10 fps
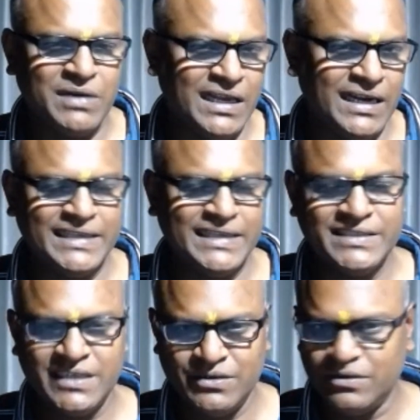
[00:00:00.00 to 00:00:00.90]
my
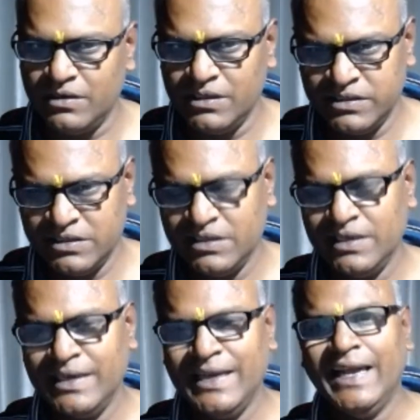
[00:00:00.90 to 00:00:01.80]
nature calls,
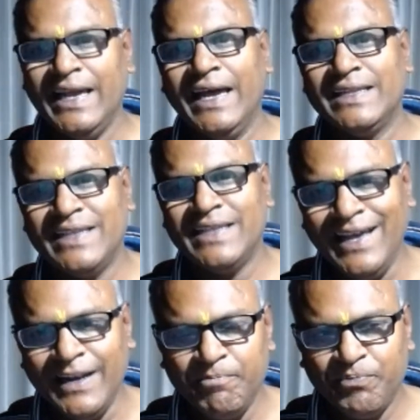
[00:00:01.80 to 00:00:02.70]
and
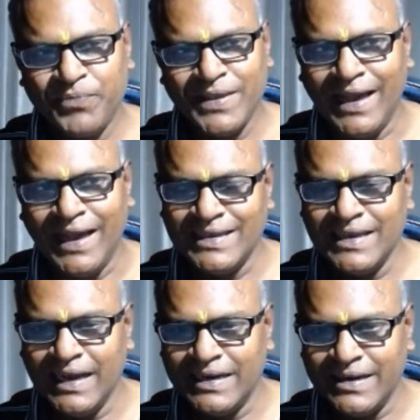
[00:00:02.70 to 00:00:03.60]
then I
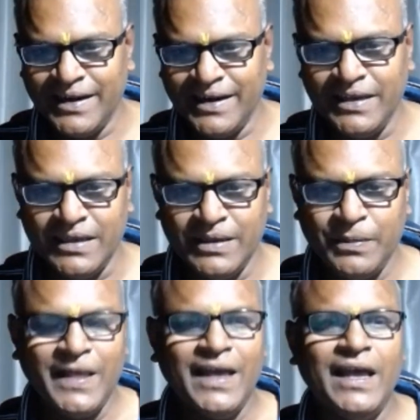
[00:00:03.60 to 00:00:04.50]
get ready
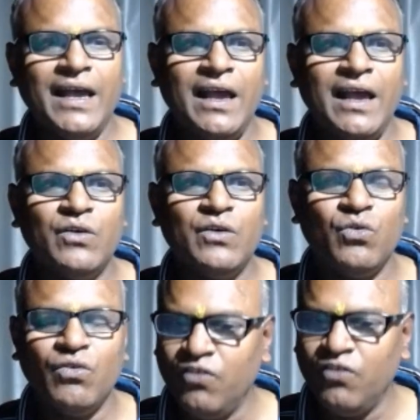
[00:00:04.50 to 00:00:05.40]
and I
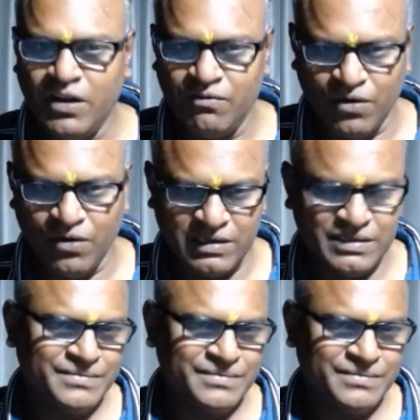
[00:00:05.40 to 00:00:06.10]
go for a walk.